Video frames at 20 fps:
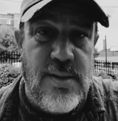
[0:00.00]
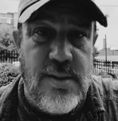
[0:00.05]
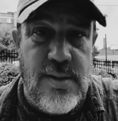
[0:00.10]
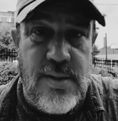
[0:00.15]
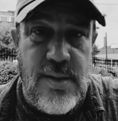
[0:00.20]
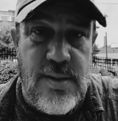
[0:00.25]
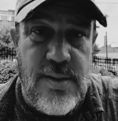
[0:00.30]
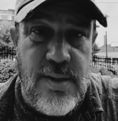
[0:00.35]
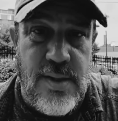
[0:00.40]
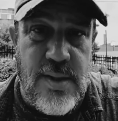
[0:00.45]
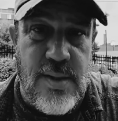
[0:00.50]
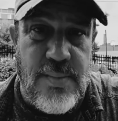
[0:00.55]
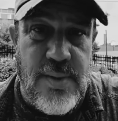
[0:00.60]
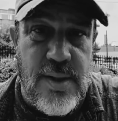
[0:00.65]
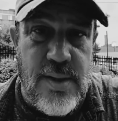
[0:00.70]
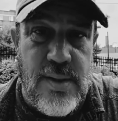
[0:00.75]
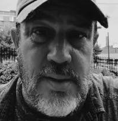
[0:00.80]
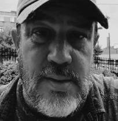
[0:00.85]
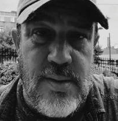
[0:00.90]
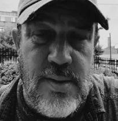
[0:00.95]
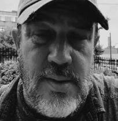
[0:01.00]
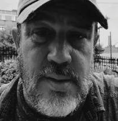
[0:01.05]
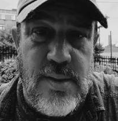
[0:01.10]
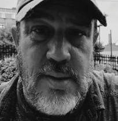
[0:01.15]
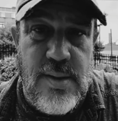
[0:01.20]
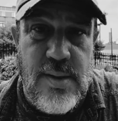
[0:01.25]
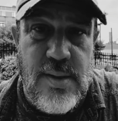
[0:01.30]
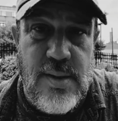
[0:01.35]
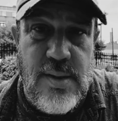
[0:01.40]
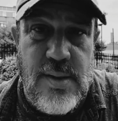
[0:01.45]
Now think about it.
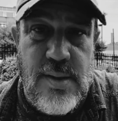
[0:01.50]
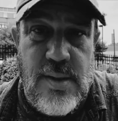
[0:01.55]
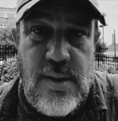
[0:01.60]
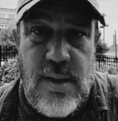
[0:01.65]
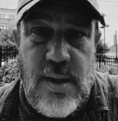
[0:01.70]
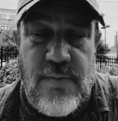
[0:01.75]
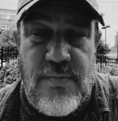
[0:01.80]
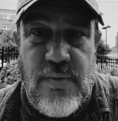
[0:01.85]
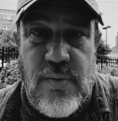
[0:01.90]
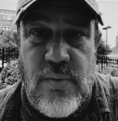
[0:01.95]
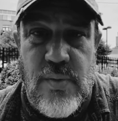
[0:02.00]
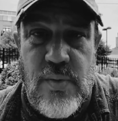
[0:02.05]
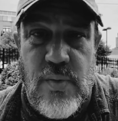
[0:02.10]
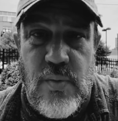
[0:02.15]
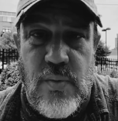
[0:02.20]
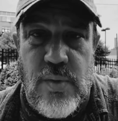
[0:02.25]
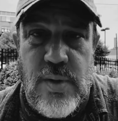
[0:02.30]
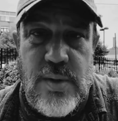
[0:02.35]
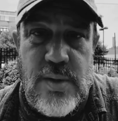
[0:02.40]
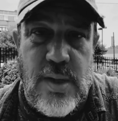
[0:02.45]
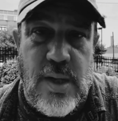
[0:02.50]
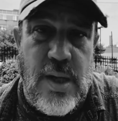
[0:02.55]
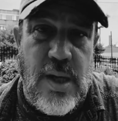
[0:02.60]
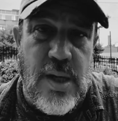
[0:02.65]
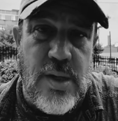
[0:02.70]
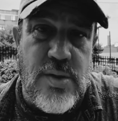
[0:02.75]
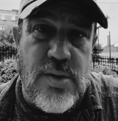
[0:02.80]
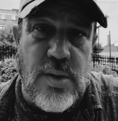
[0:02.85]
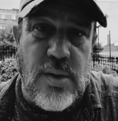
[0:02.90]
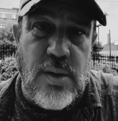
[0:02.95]
If you're going to
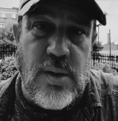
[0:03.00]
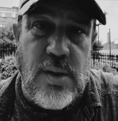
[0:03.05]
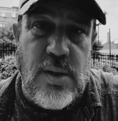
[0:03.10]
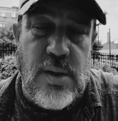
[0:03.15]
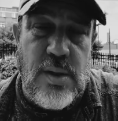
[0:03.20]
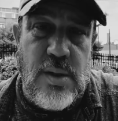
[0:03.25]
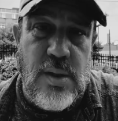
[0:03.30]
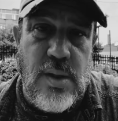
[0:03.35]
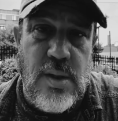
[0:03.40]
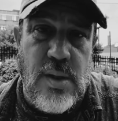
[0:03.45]
actually,